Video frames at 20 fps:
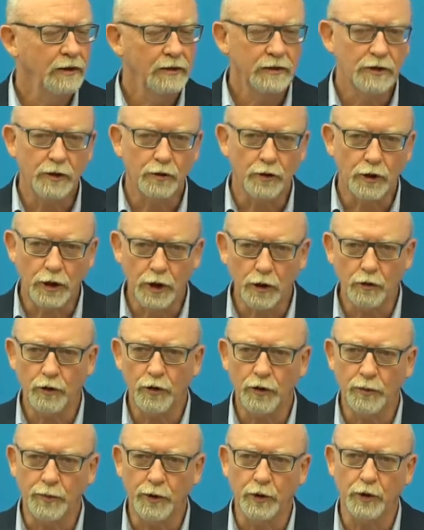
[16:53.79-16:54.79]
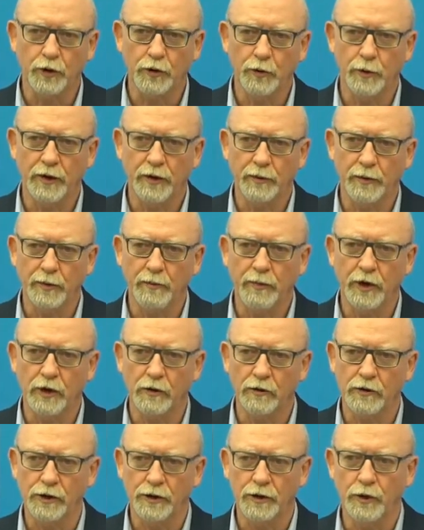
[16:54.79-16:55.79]
So to go to the board with a
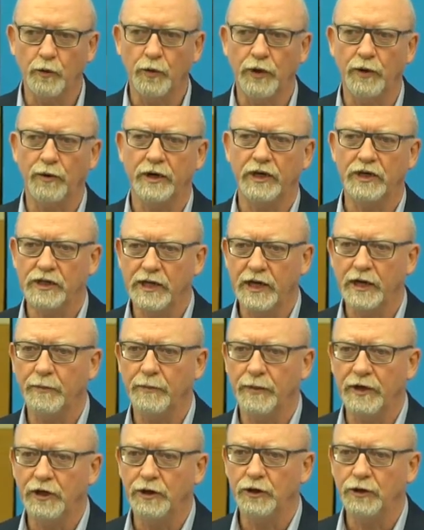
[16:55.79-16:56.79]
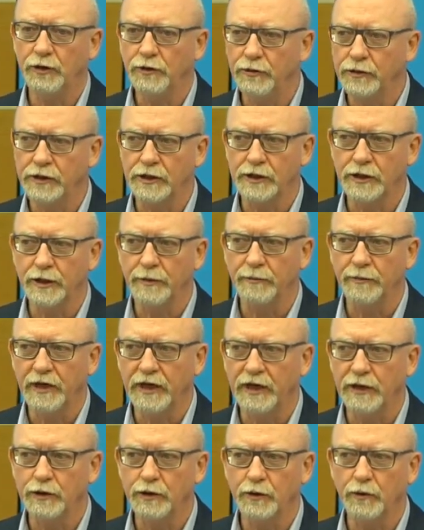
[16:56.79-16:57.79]
proposal that we want to set up an insurance
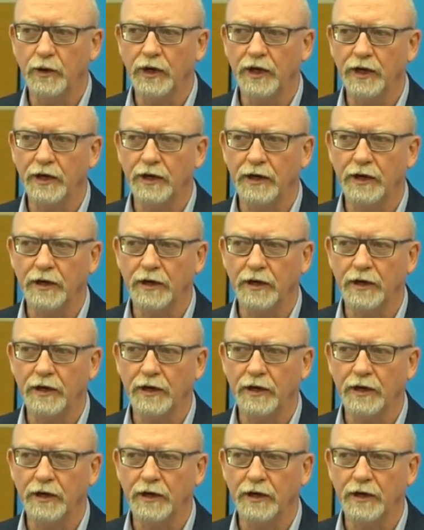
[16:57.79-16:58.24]
company is quite